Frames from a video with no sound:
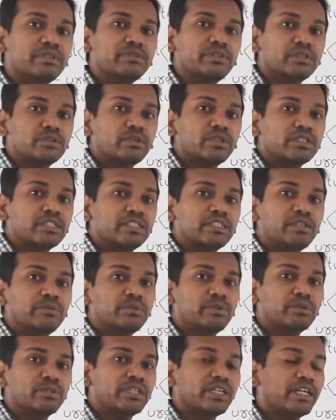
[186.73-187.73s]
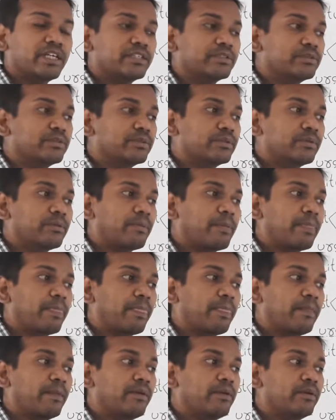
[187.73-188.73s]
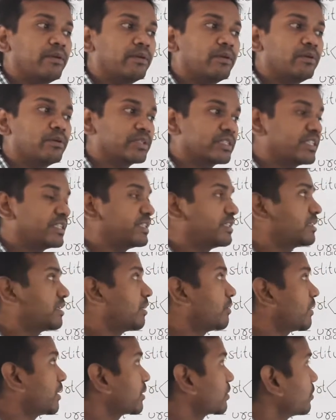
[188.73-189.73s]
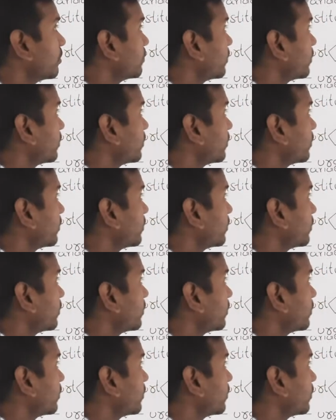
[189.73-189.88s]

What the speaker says: we are talking about the High Court. Okay, now I will go